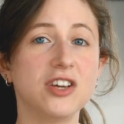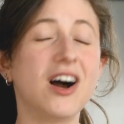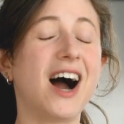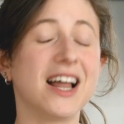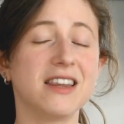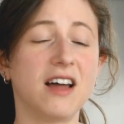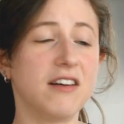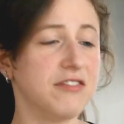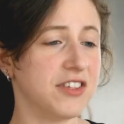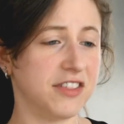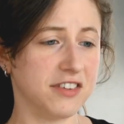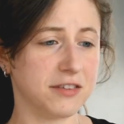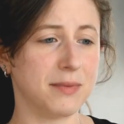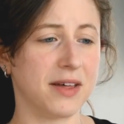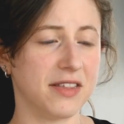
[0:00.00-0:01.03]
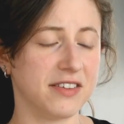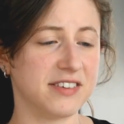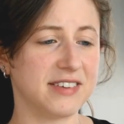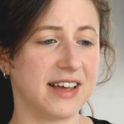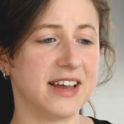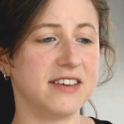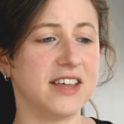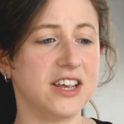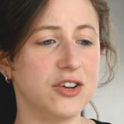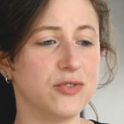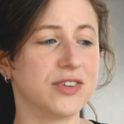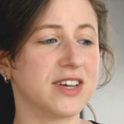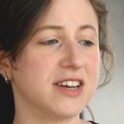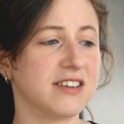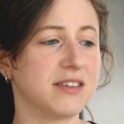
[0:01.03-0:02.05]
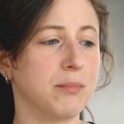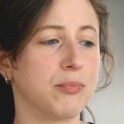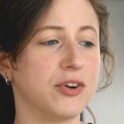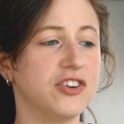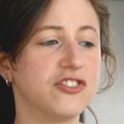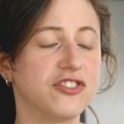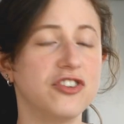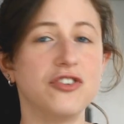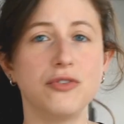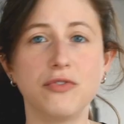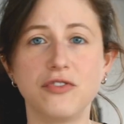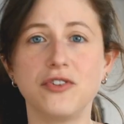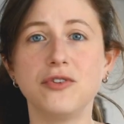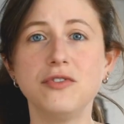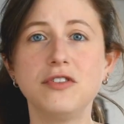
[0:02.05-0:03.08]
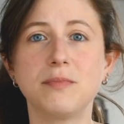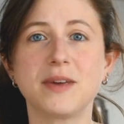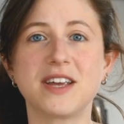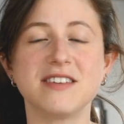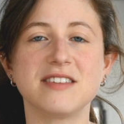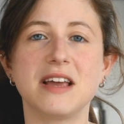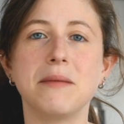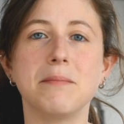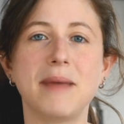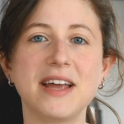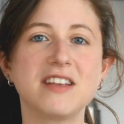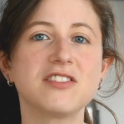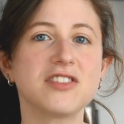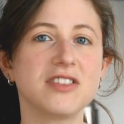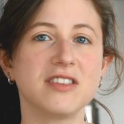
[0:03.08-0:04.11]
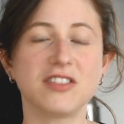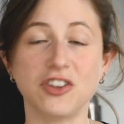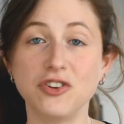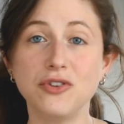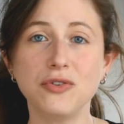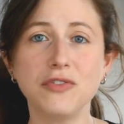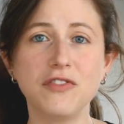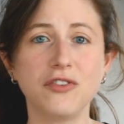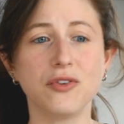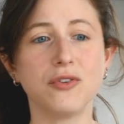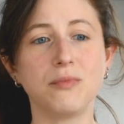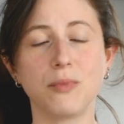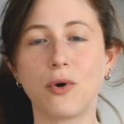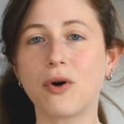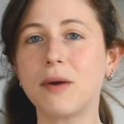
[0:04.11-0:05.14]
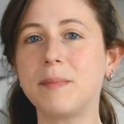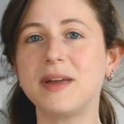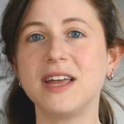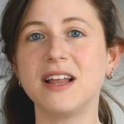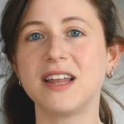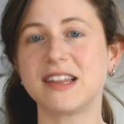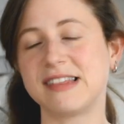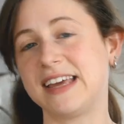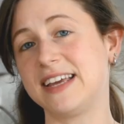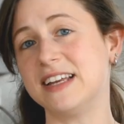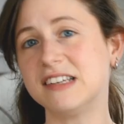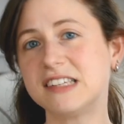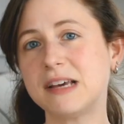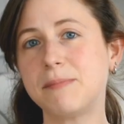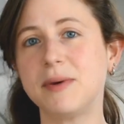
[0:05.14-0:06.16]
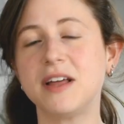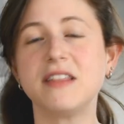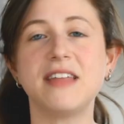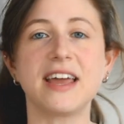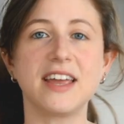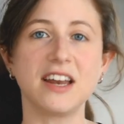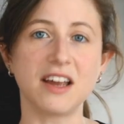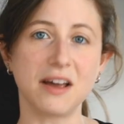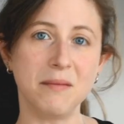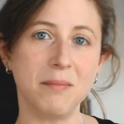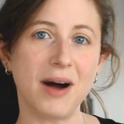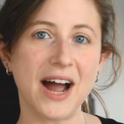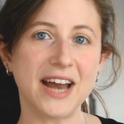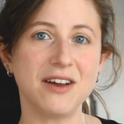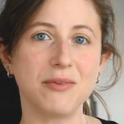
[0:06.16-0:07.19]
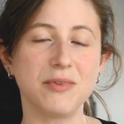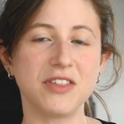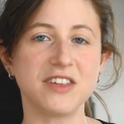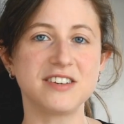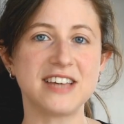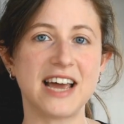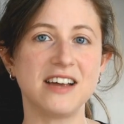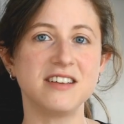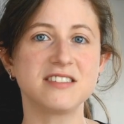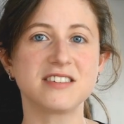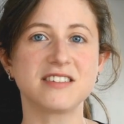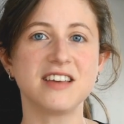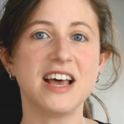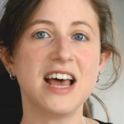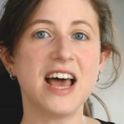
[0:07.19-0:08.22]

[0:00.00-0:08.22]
I love that this mother said they're using it as a bridge to new foods, because it makes the new food more appealing. They can dip it, they can combine it with a taste